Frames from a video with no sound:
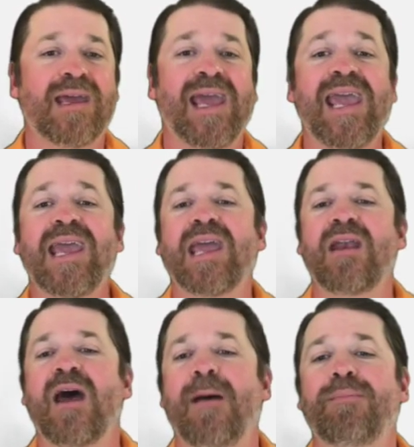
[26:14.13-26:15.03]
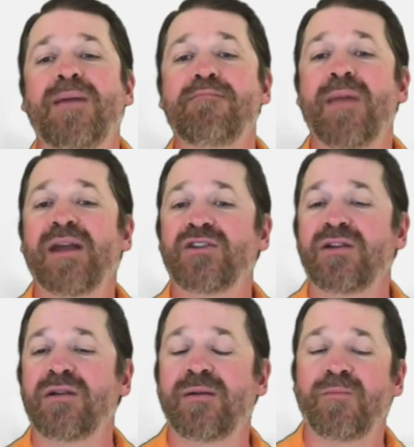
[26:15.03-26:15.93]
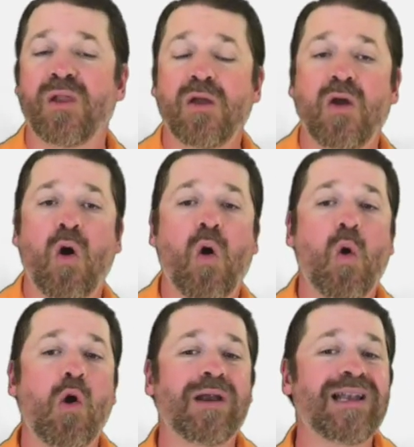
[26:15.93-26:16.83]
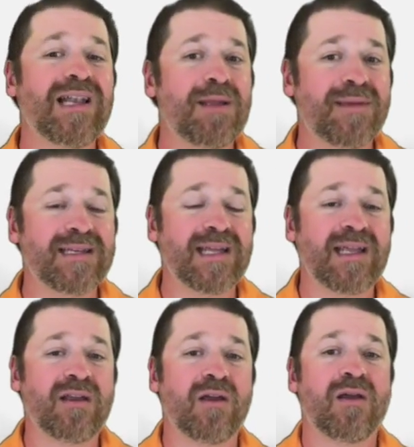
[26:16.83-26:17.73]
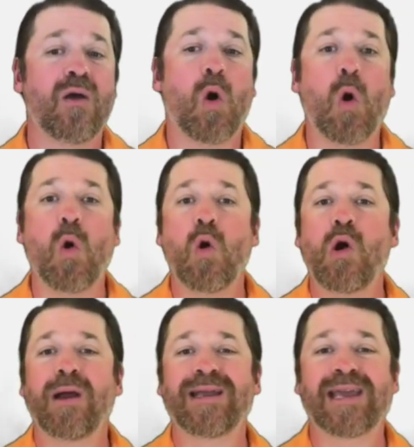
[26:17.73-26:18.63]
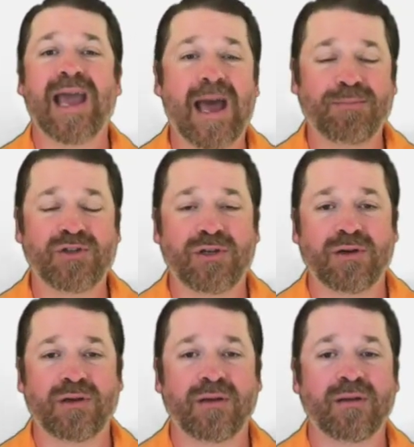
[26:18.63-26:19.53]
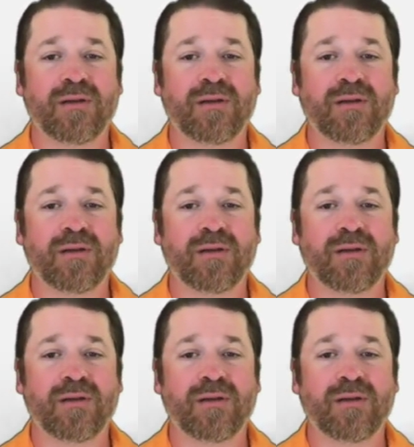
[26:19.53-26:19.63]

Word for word: he cannot be measured or limited or captured.